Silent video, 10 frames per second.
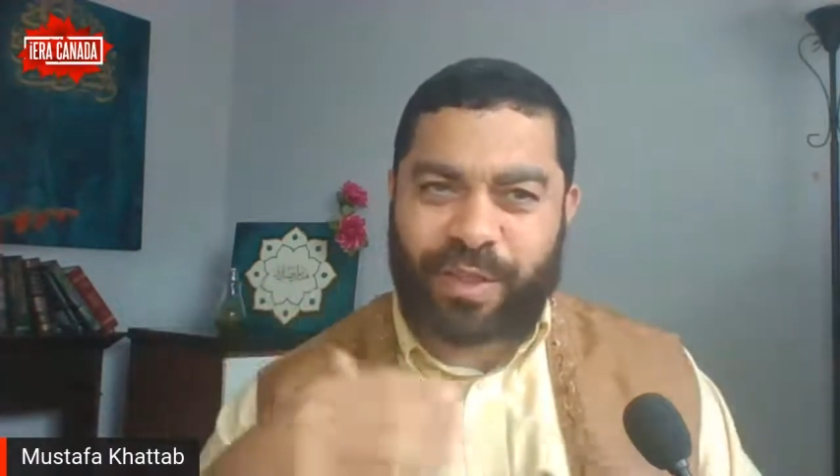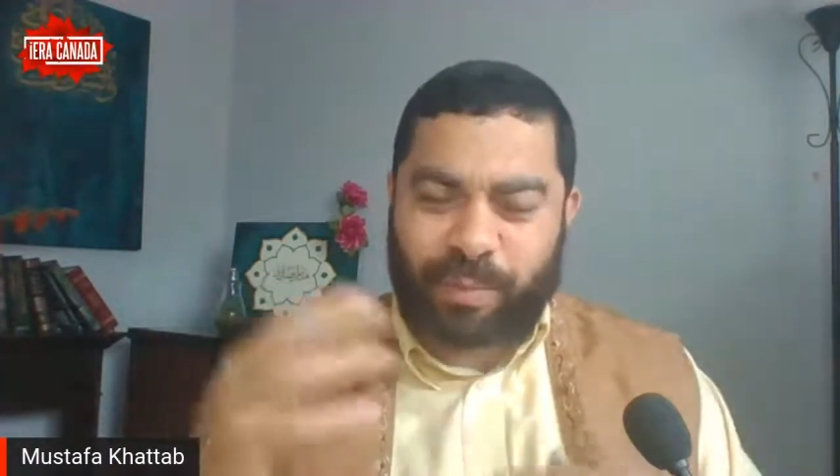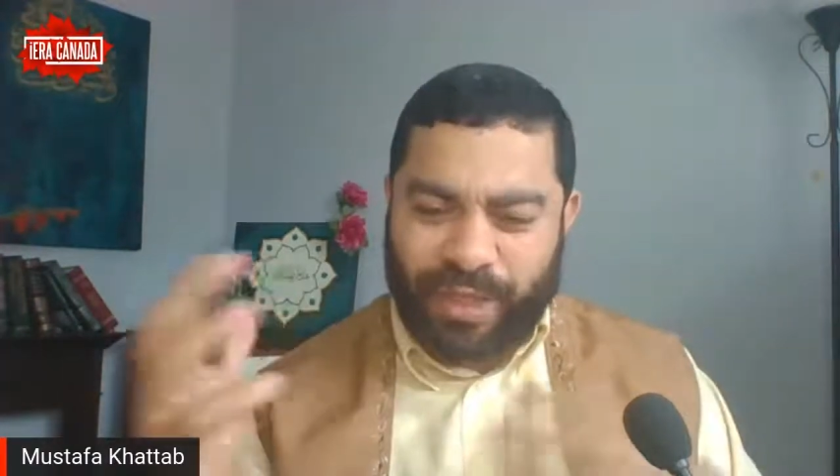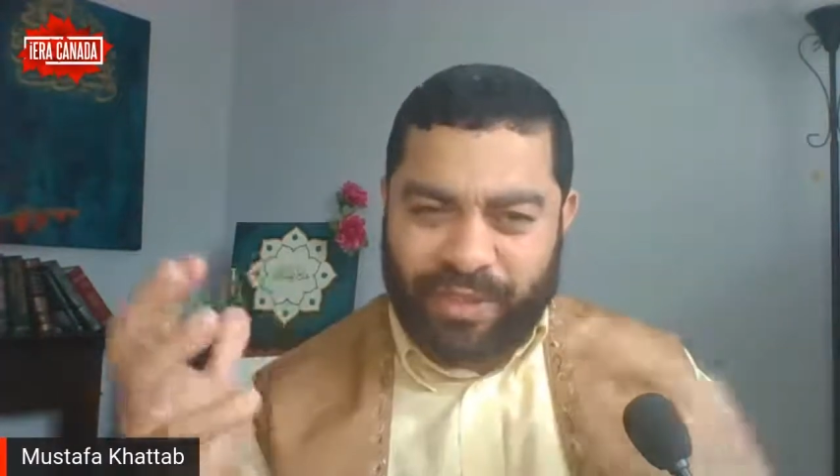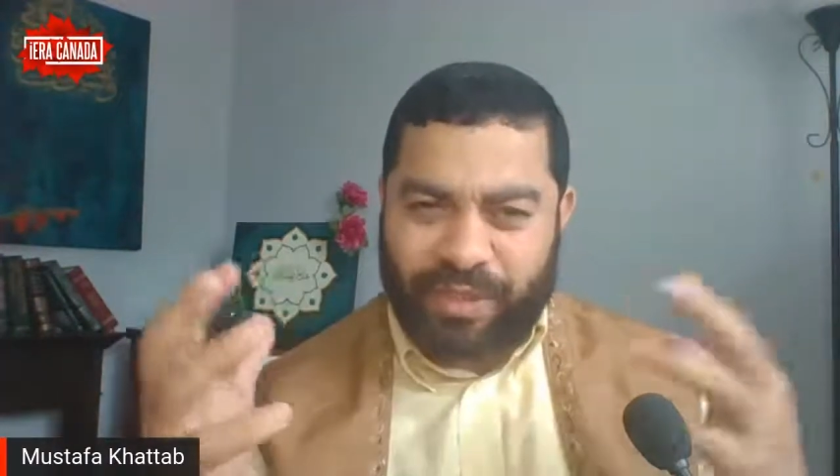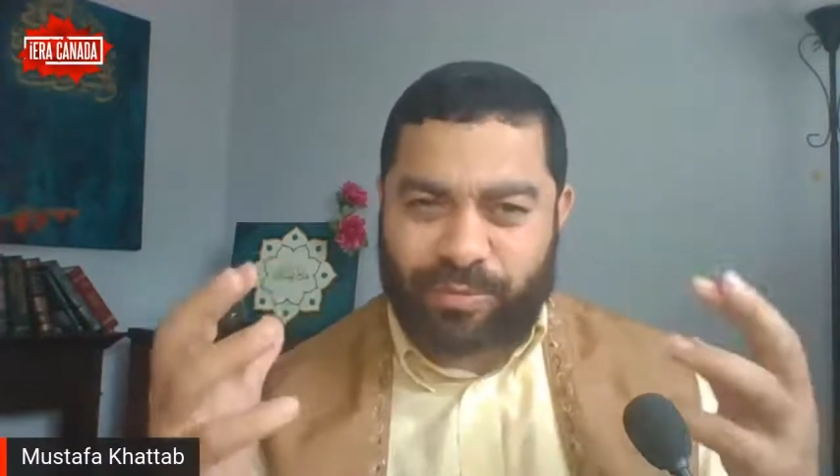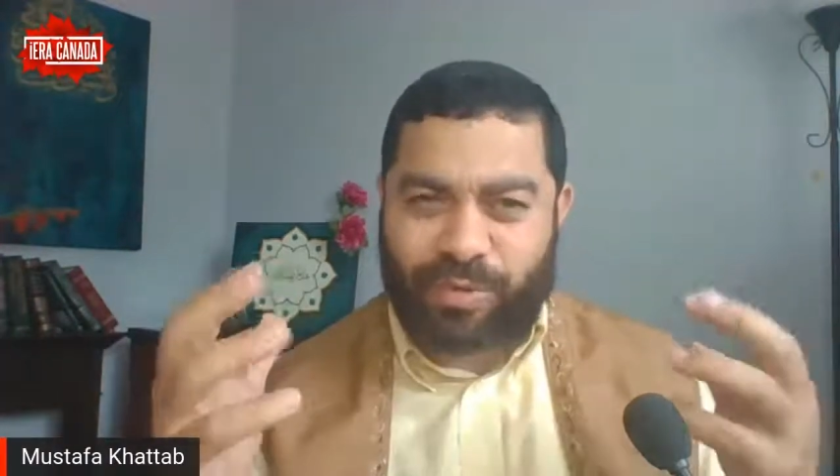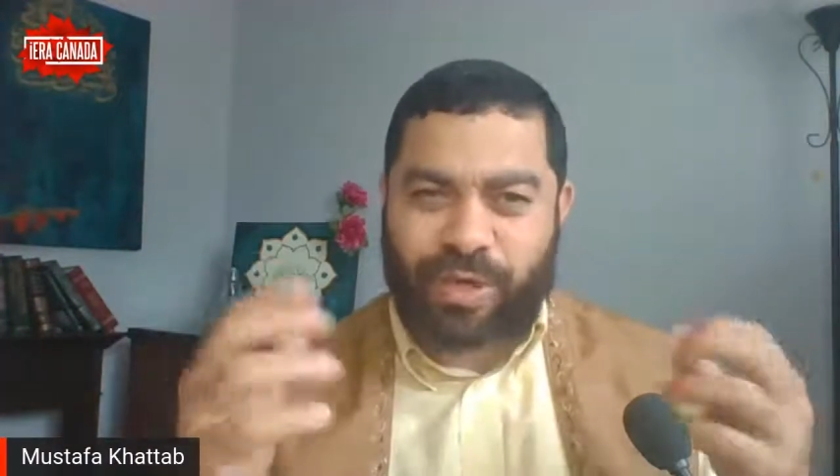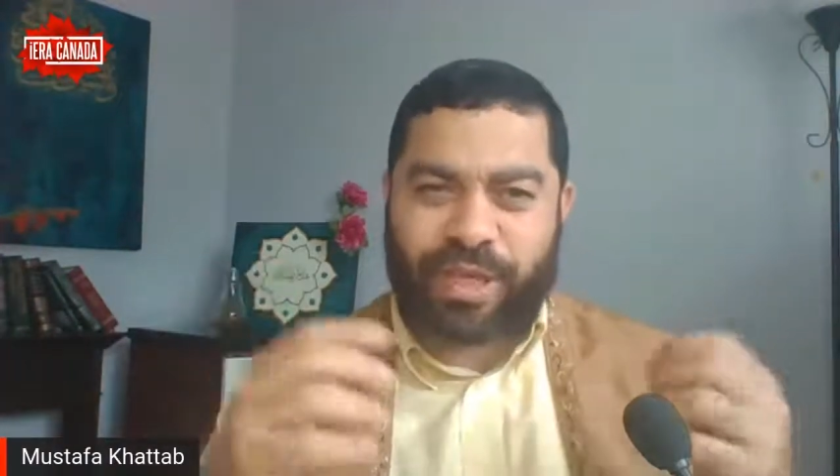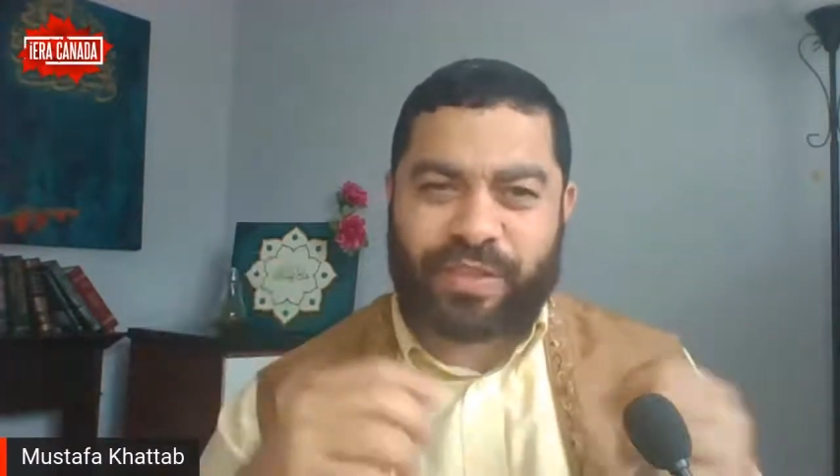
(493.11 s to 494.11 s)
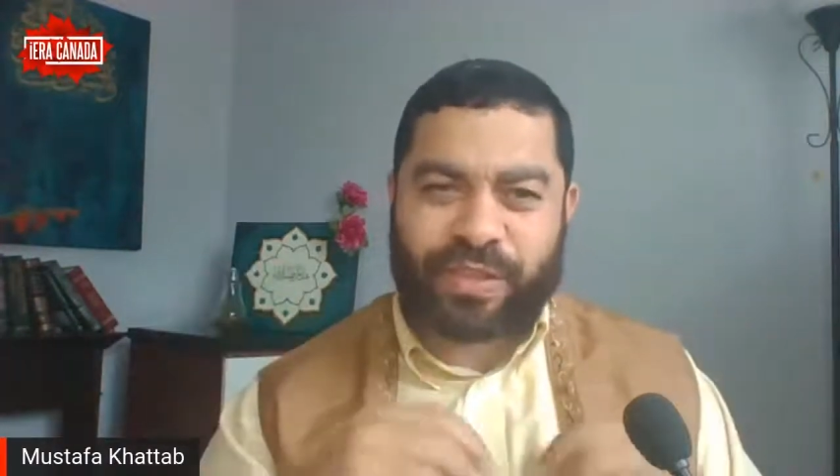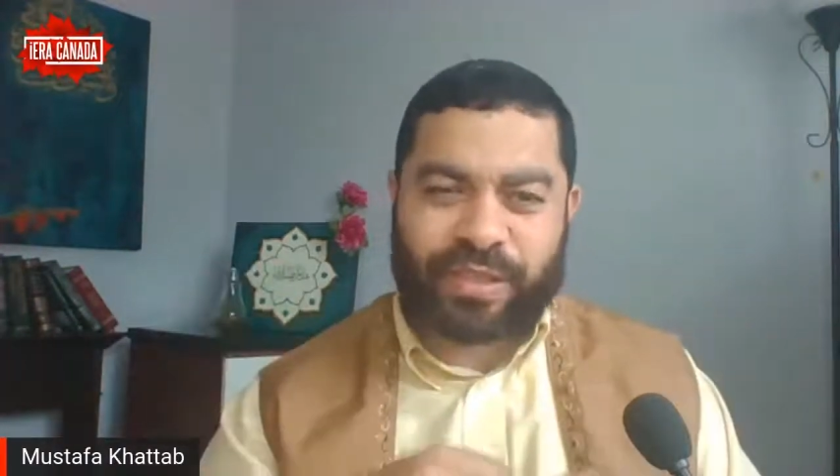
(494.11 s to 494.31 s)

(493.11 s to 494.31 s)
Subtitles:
They played some tricks